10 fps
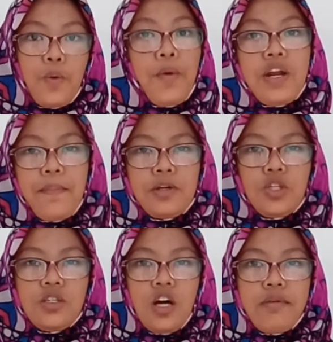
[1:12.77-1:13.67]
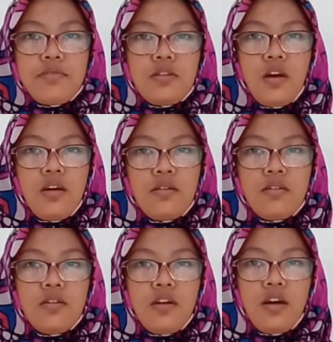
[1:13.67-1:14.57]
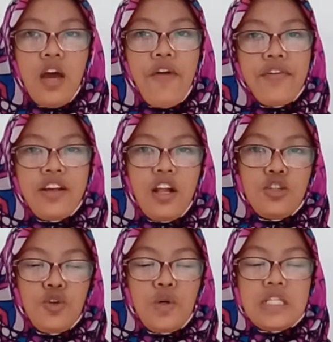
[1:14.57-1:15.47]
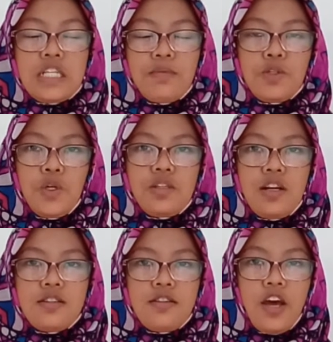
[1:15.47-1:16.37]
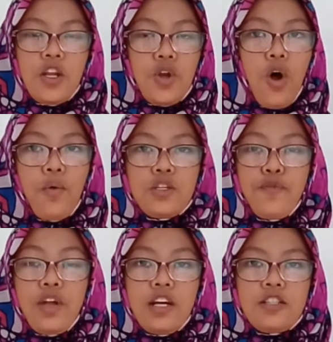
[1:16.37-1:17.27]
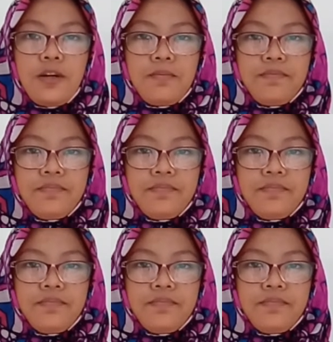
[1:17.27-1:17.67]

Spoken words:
When depression comes, everything that you do seems useless and you're always feeling down.